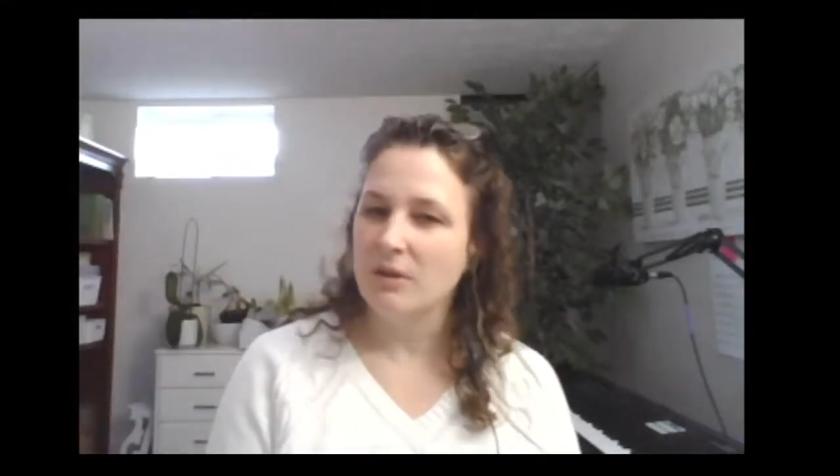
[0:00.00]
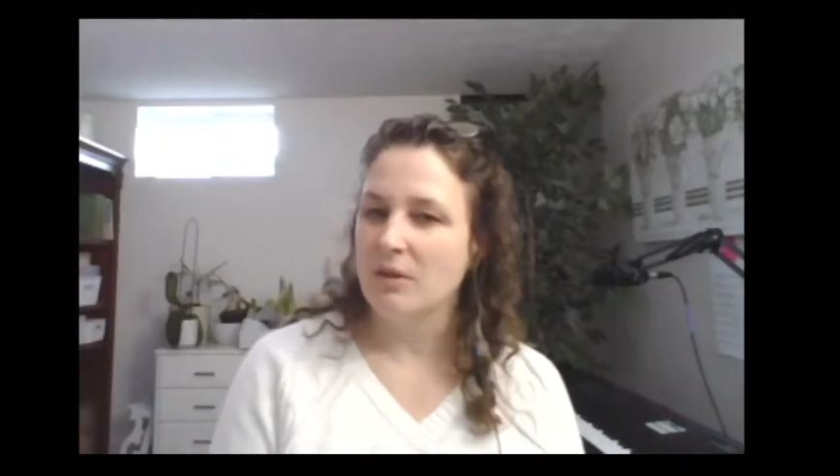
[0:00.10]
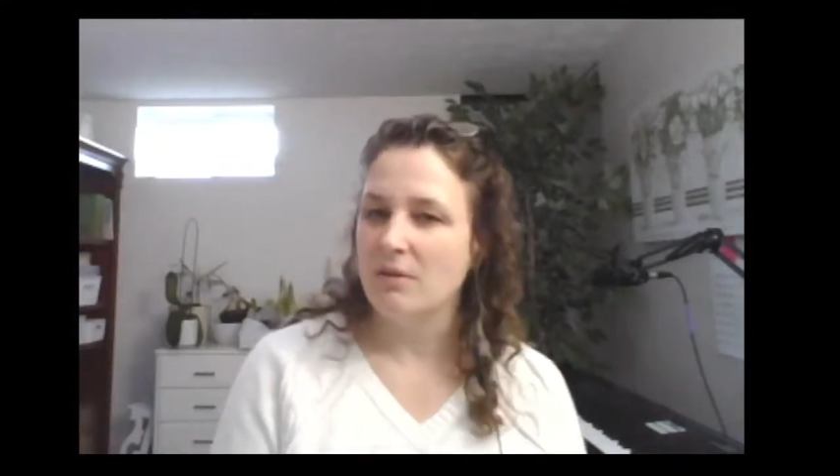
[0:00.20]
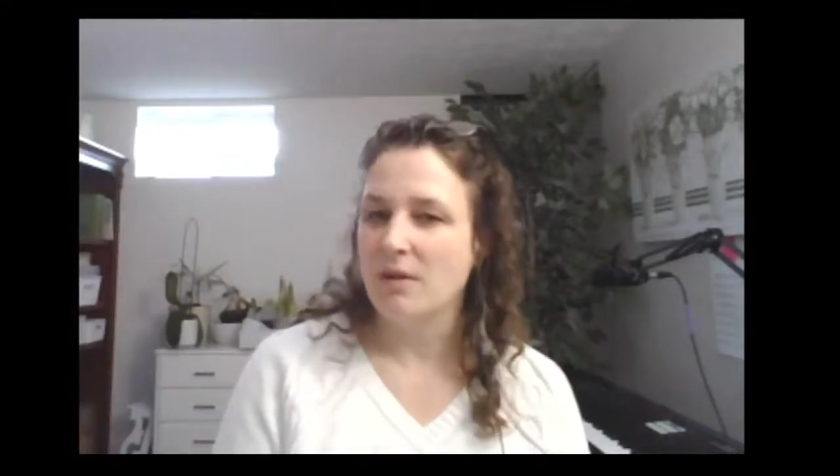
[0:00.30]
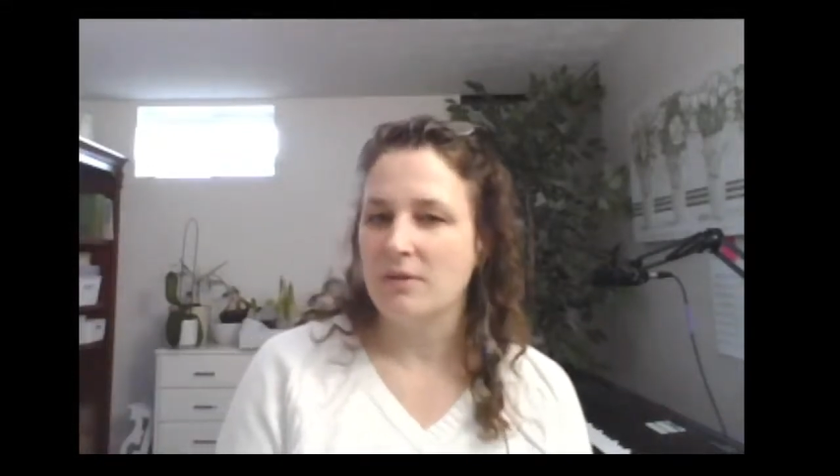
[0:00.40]

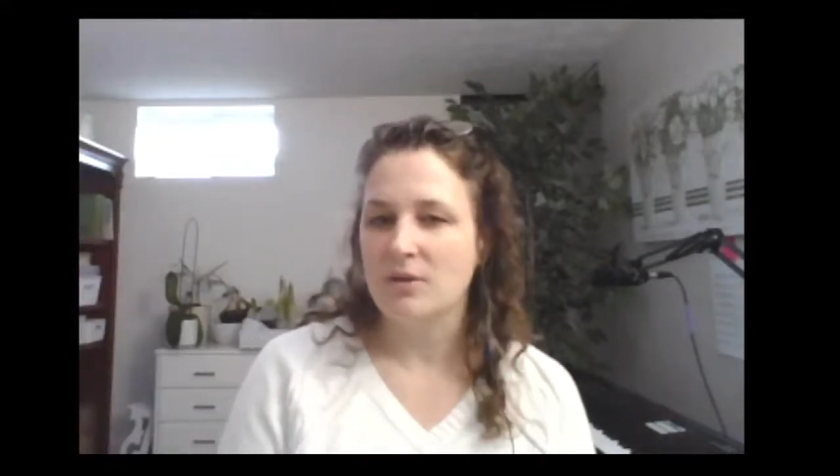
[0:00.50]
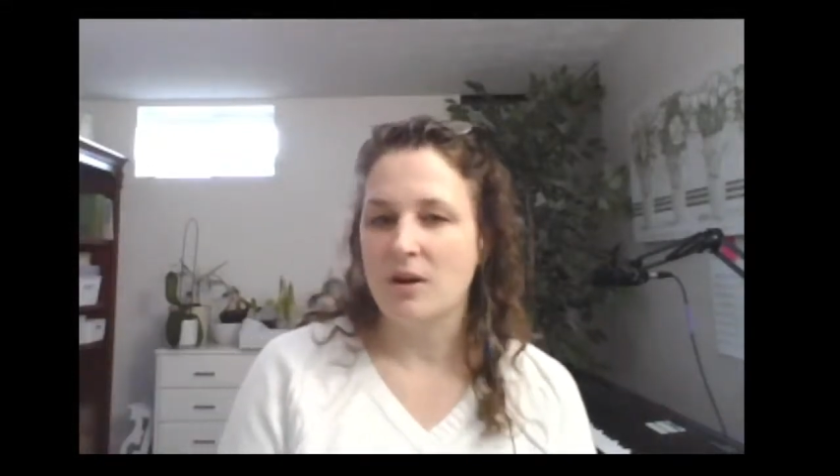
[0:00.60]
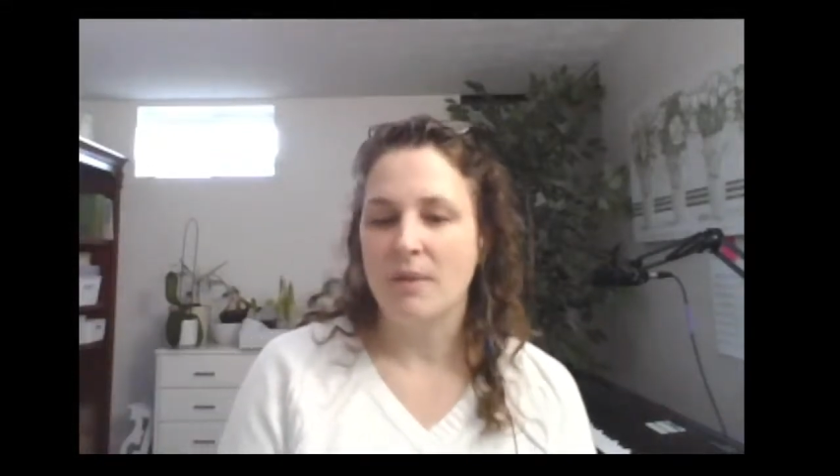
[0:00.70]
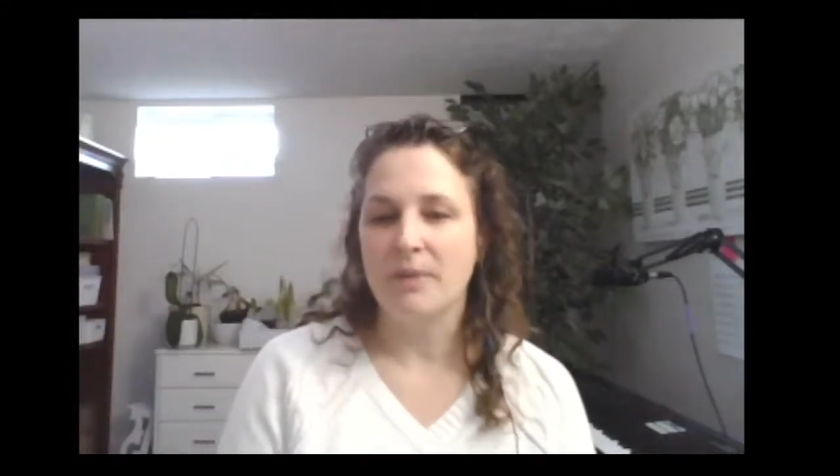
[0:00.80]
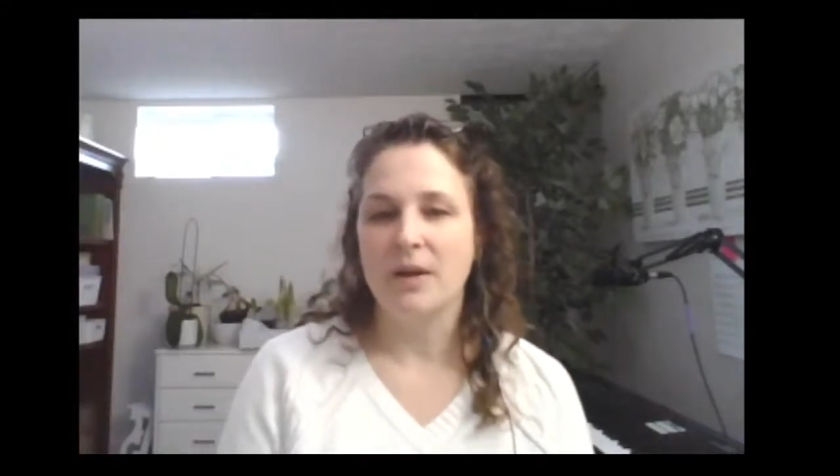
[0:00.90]
You never
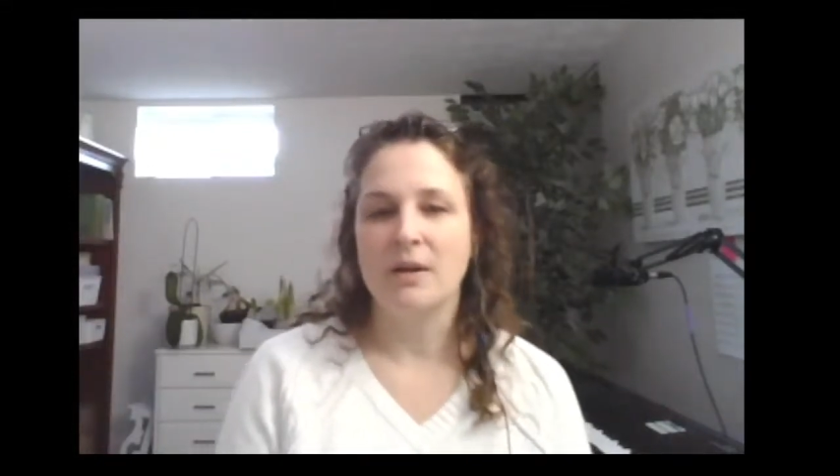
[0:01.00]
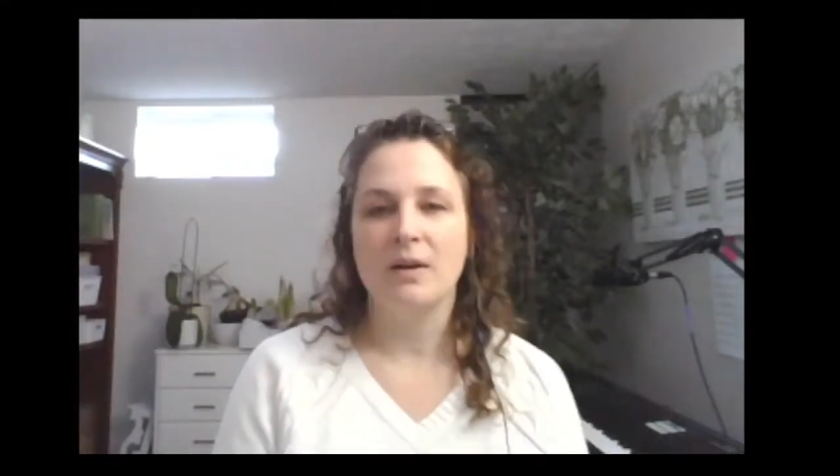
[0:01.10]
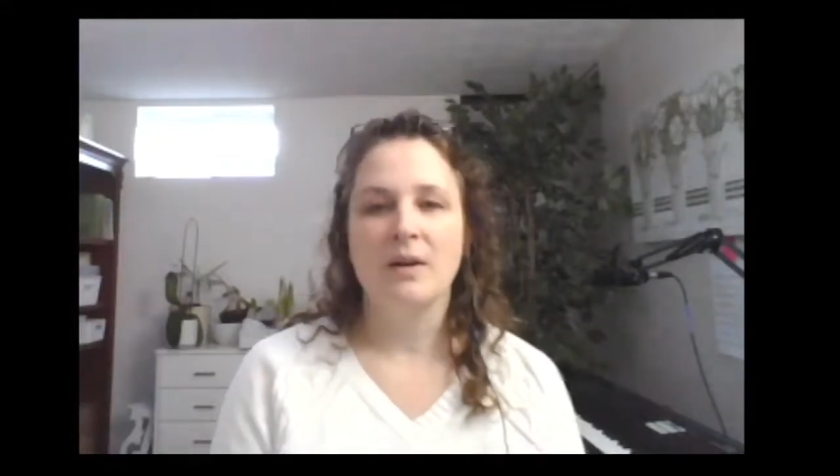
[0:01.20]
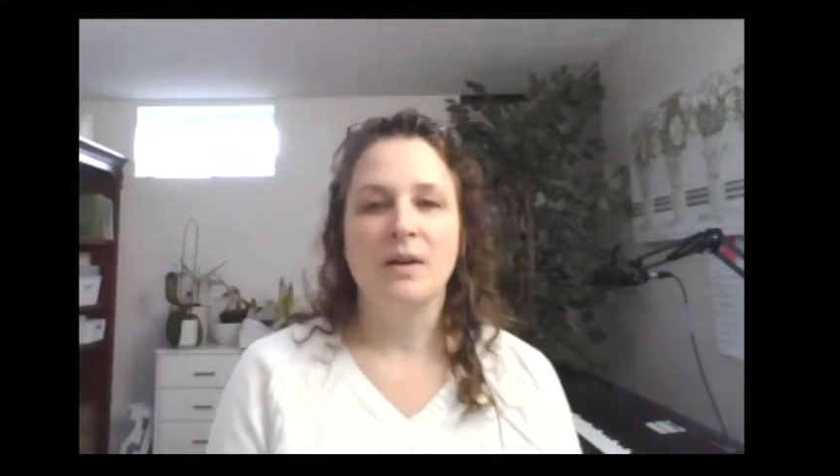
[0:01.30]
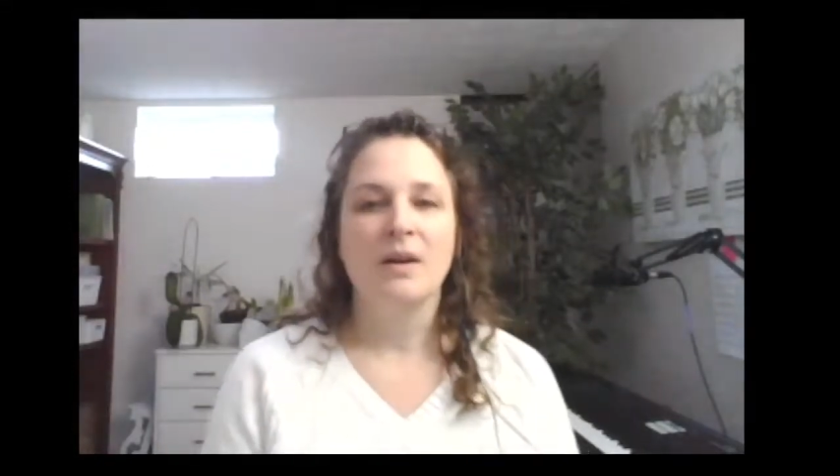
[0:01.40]
shop there."